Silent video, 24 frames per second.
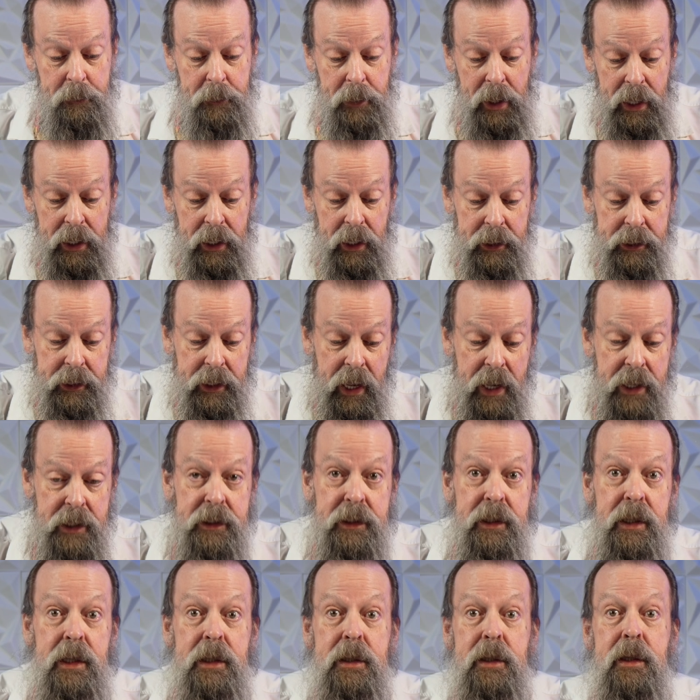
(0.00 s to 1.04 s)
my
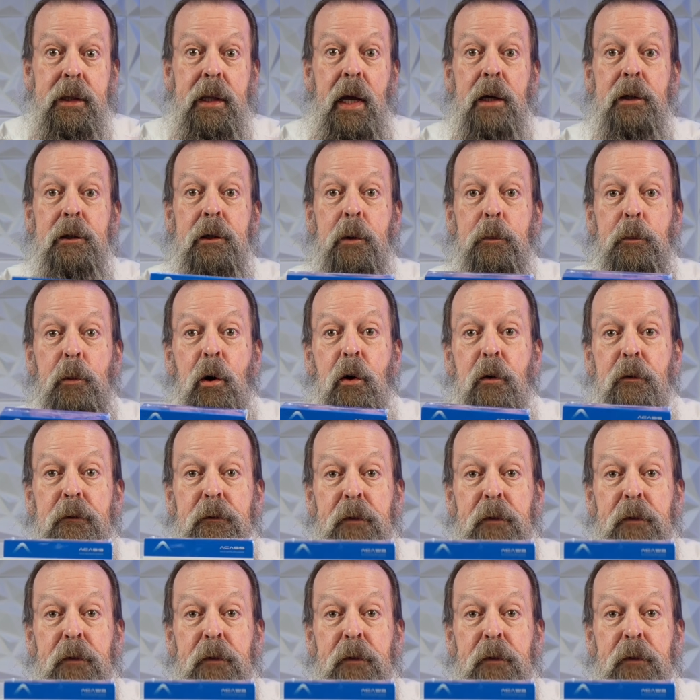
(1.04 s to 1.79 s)
Acasis Thunderbolt